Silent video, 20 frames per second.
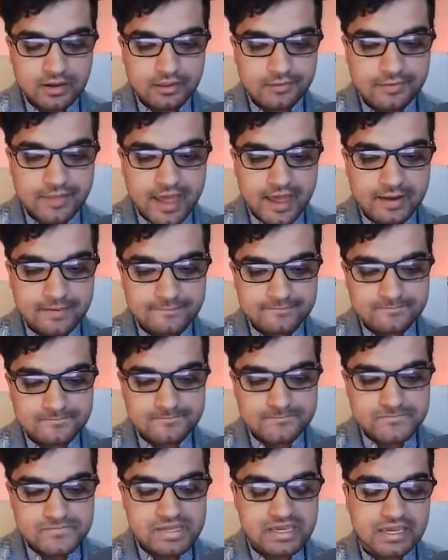that
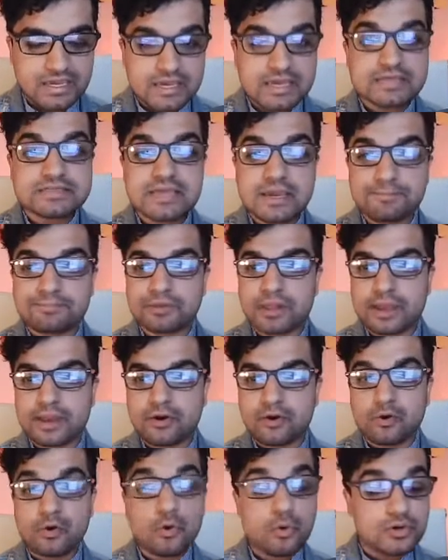he is a
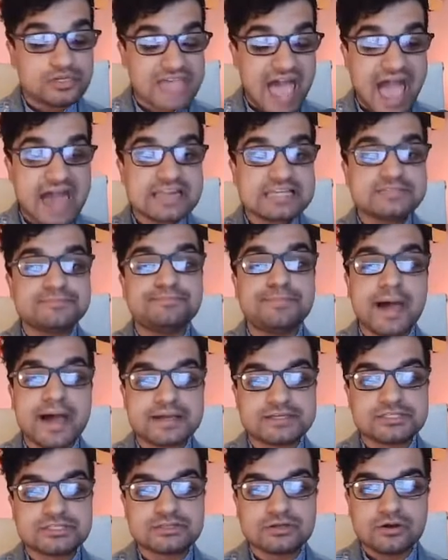player who is at his
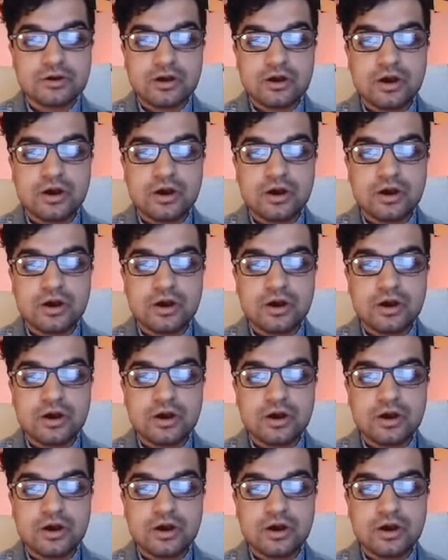best